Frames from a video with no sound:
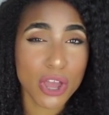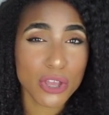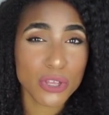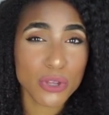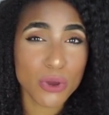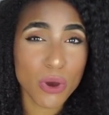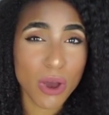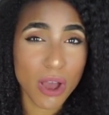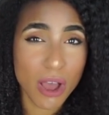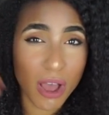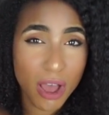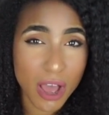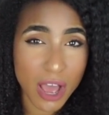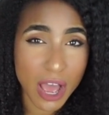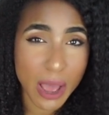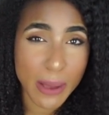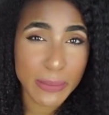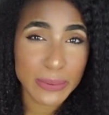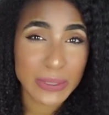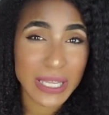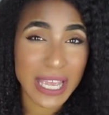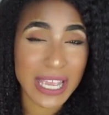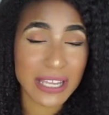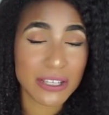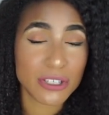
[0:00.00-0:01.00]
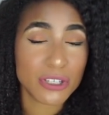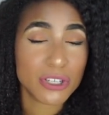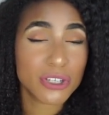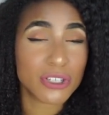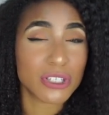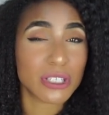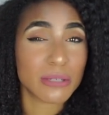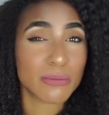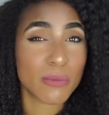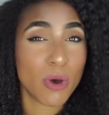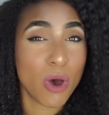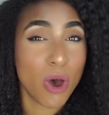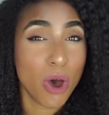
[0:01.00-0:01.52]
your herbs into
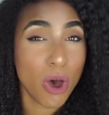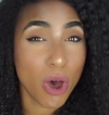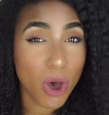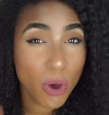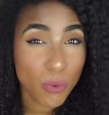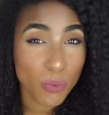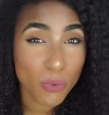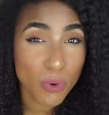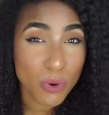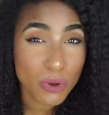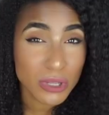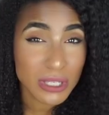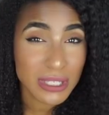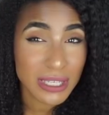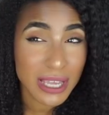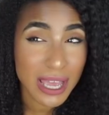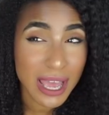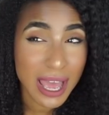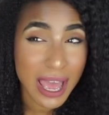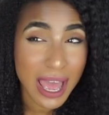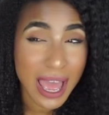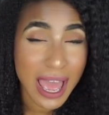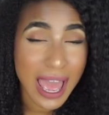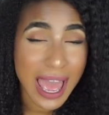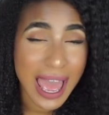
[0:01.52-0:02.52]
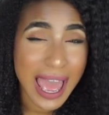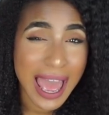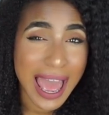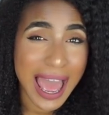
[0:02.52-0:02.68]
some hot water